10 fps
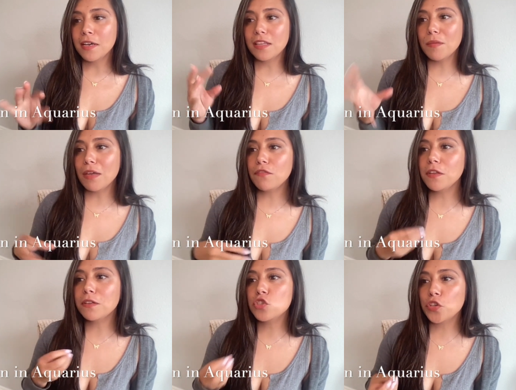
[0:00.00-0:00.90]
They may
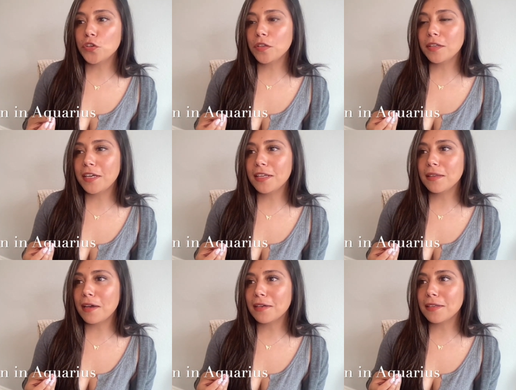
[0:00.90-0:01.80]
feel internally
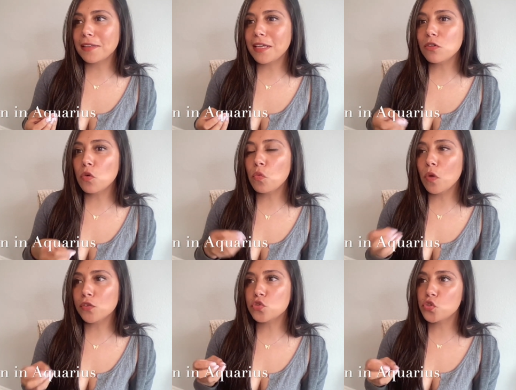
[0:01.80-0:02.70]
like they don't
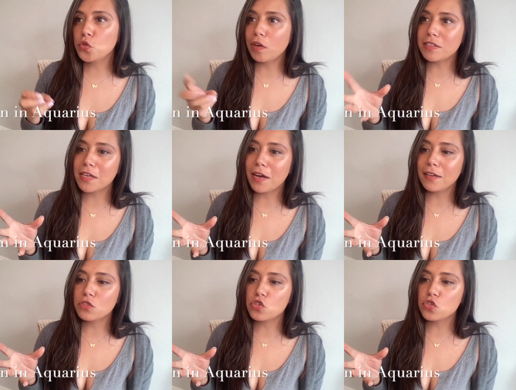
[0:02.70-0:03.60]
want to
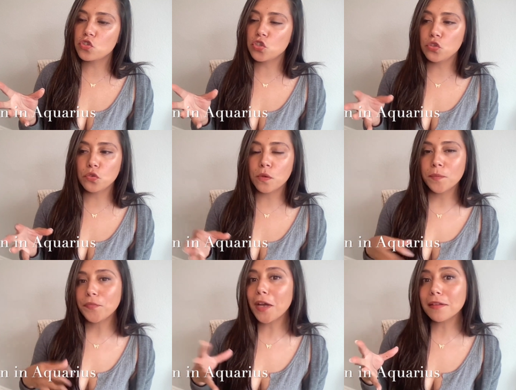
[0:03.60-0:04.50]
attach to
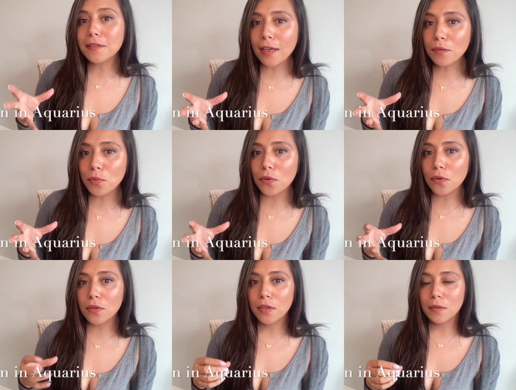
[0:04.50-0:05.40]
a
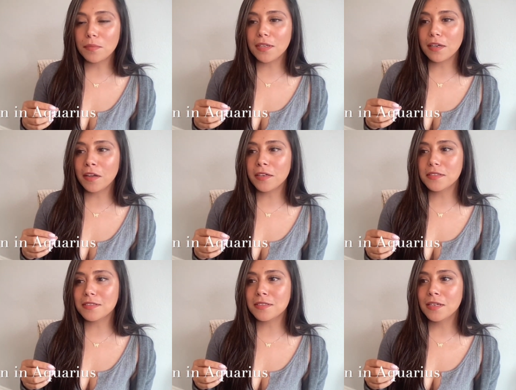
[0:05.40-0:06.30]
label
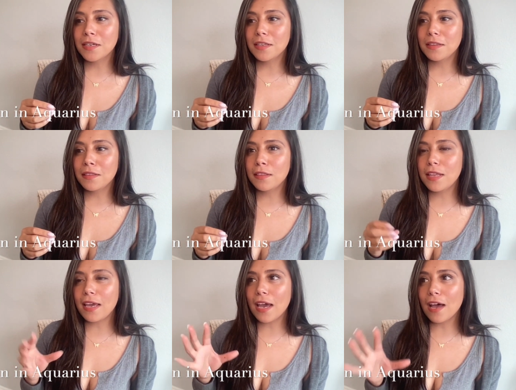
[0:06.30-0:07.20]
because
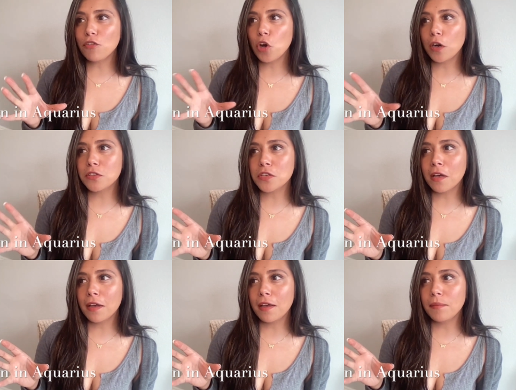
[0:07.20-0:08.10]
they have a hard
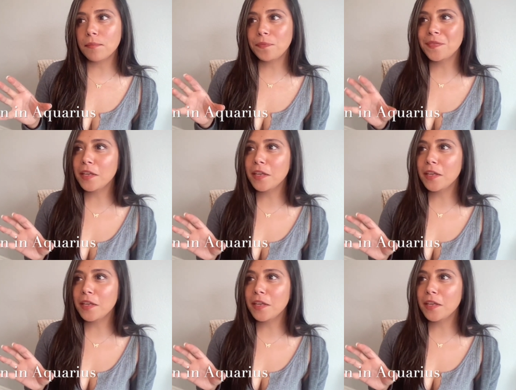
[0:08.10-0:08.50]
time